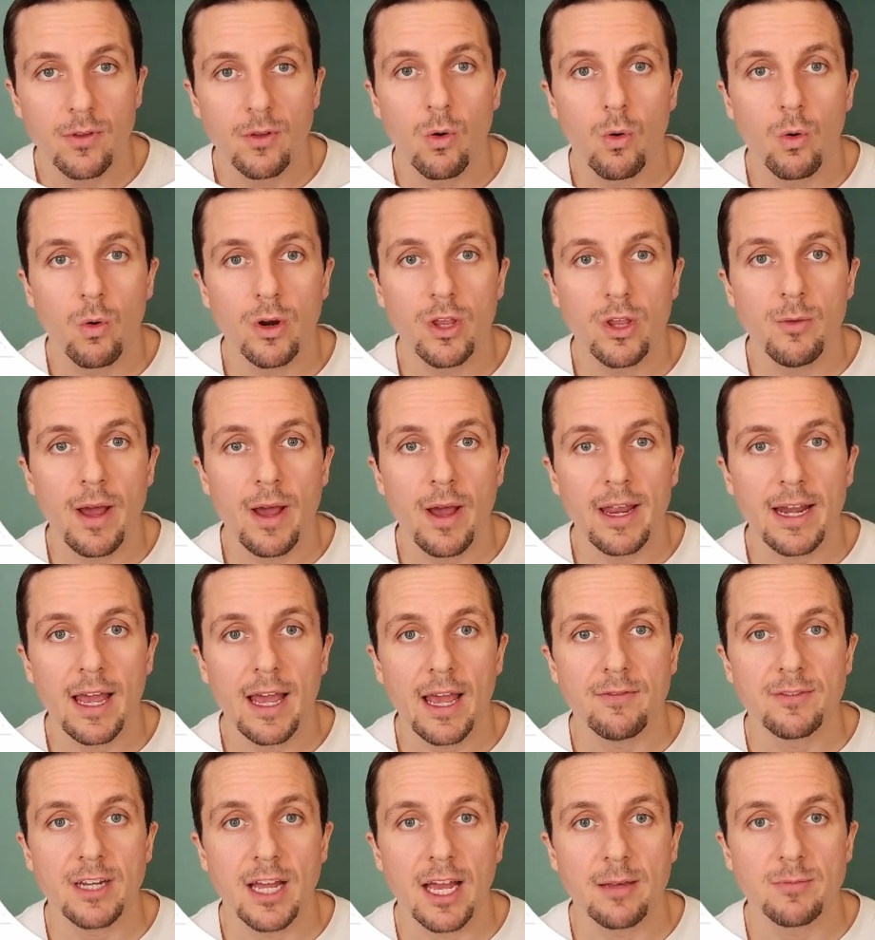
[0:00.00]
or you might have
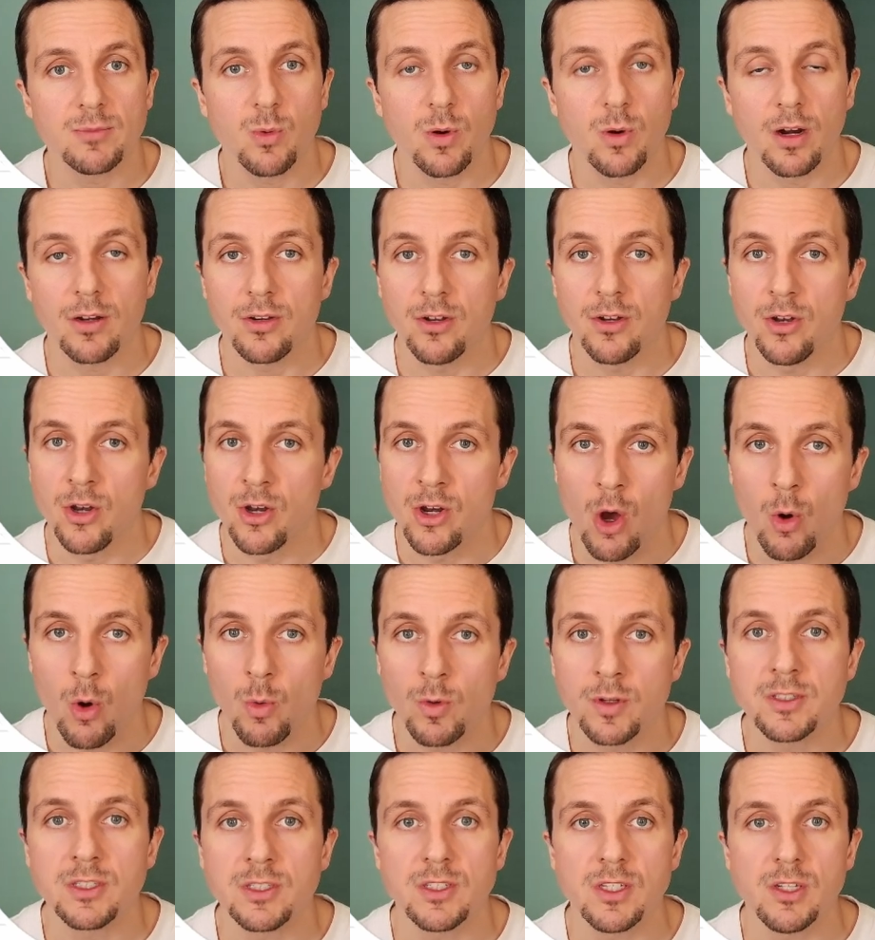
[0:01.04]
times where no
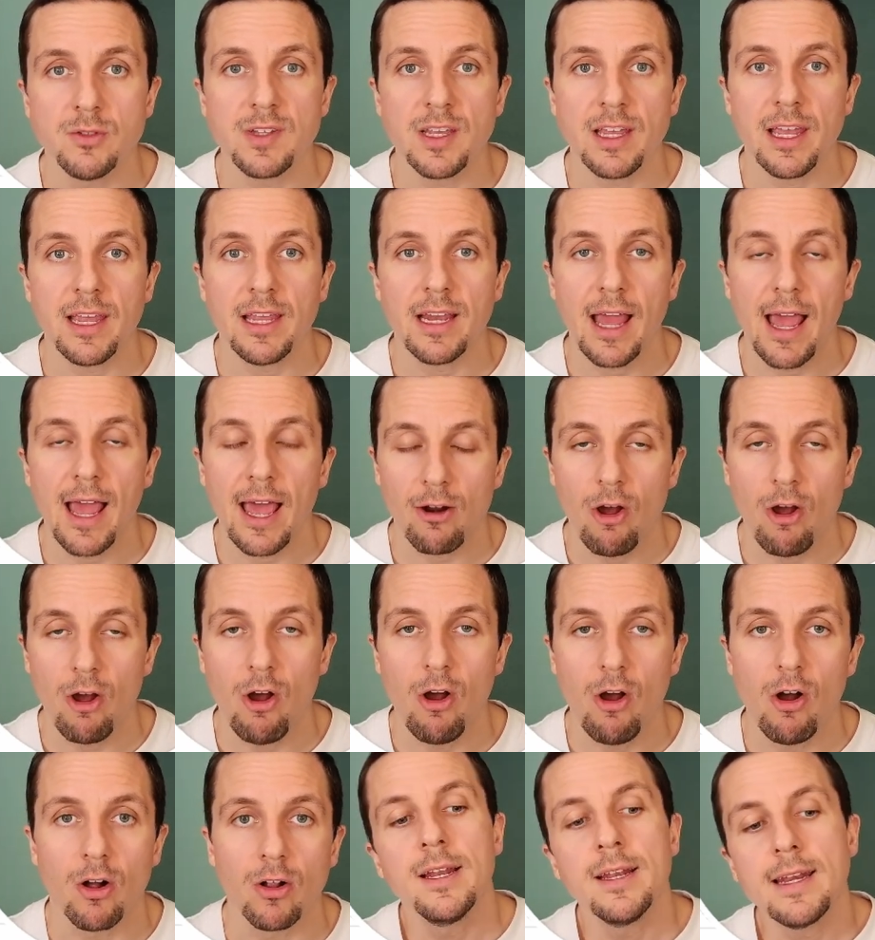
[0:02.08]
one's using it at all.